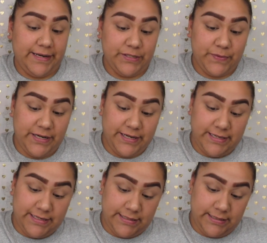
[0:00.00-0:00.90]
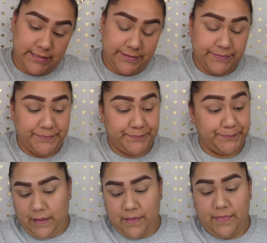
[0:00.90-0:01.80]
it is what it is.
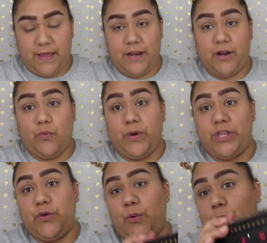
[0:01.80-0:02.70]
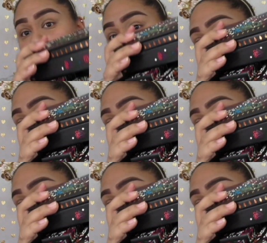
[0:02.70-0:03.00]
Then when you open